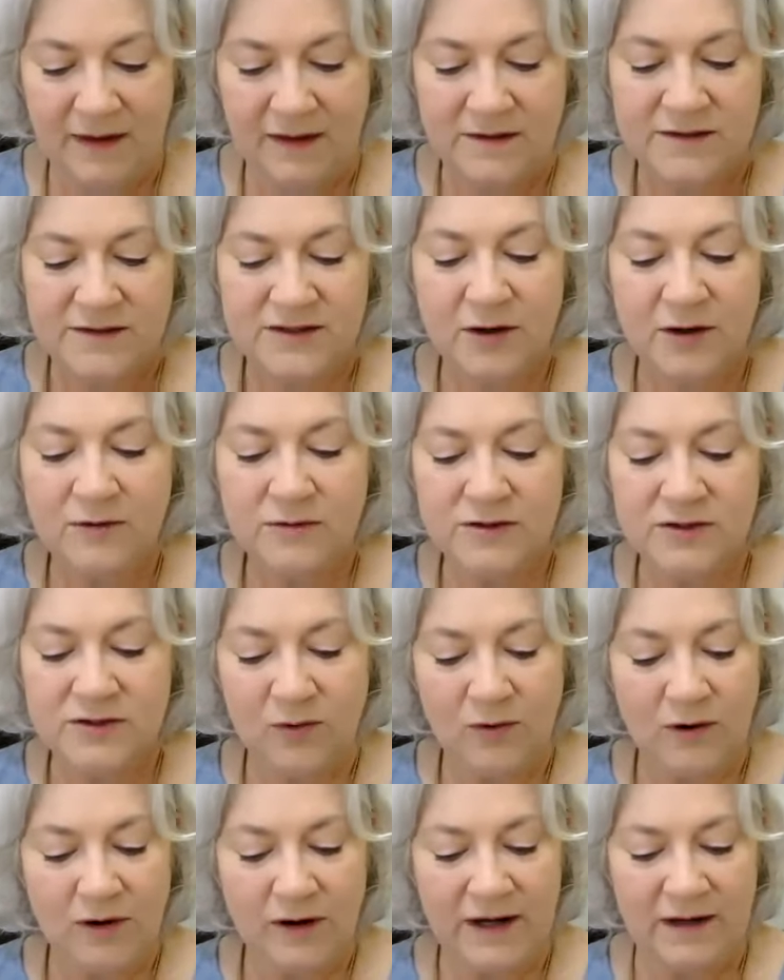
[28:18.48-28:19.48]
So
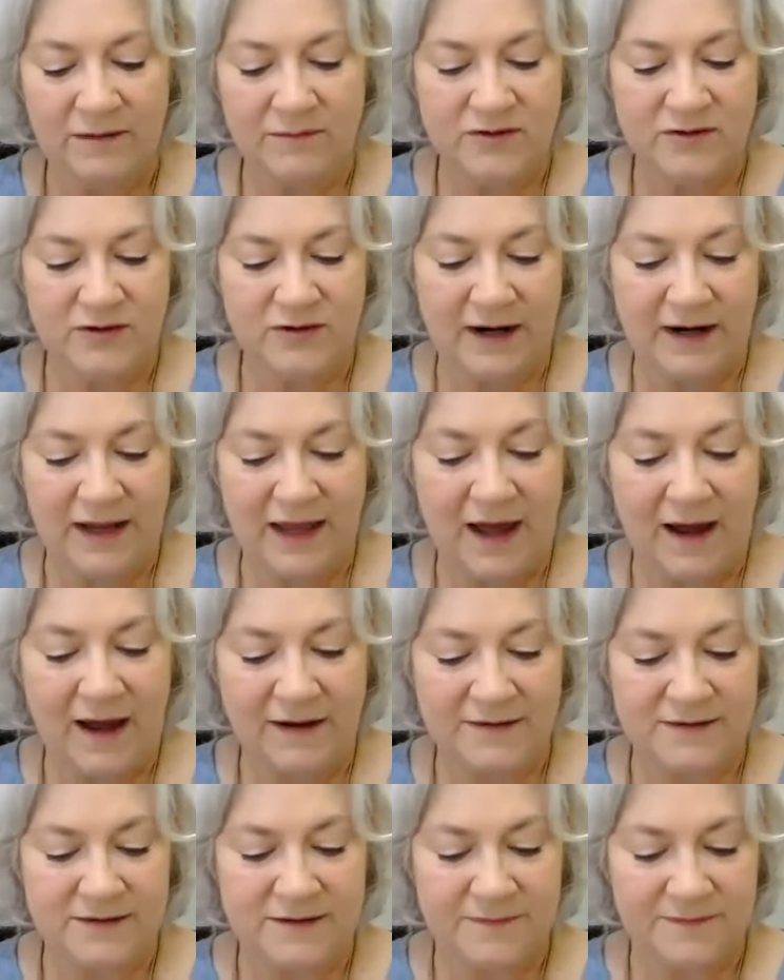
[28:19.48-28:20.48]
sore him dread
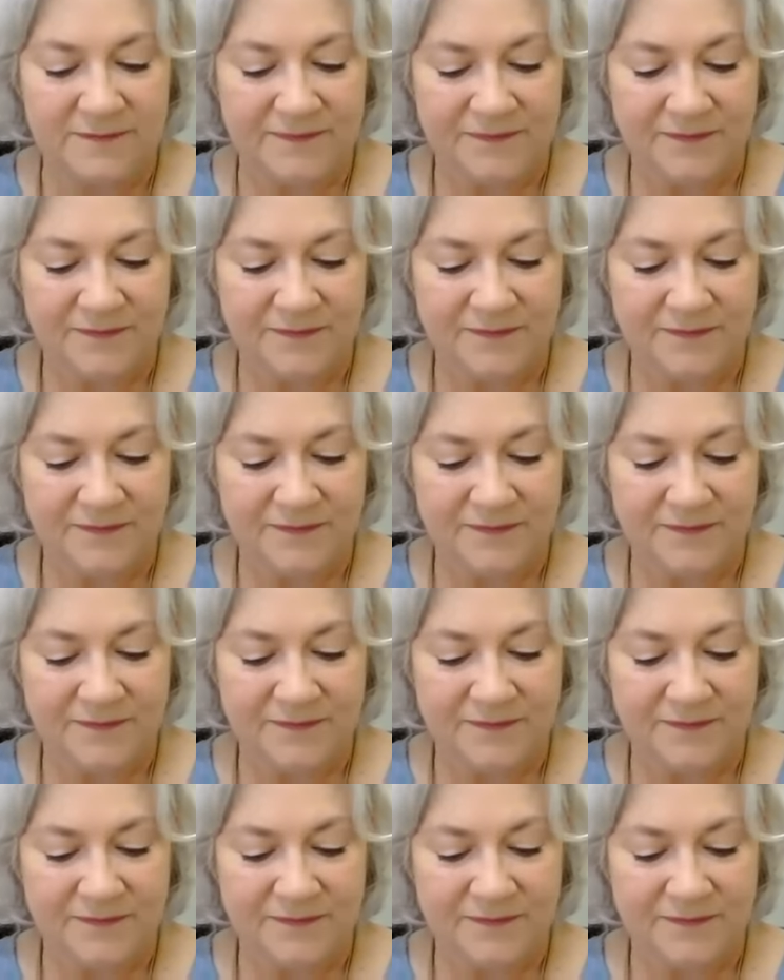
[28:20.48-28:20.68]
aghast.